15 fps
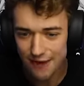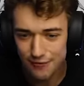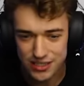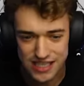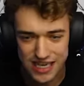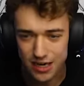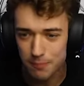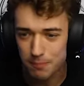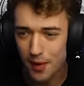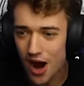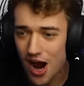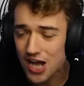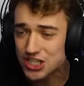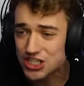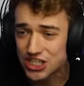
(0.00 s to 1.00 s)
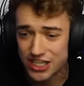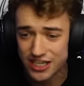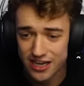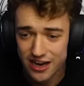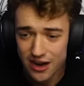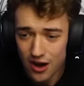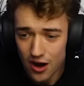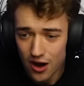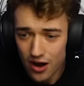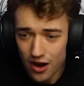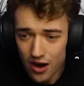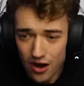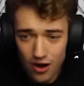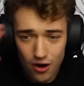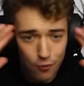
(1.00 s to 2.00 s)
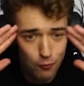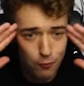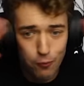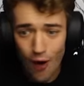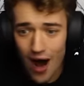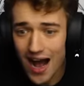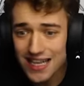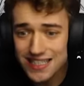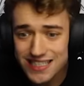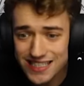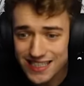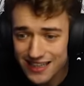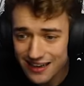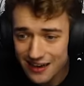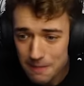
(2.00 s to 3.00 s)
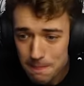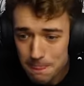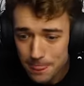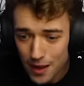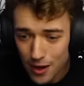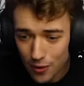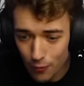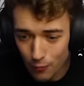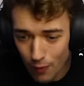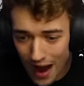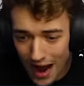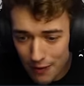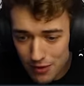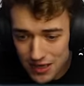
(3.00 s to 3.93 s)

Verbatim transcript: every single person. What? Why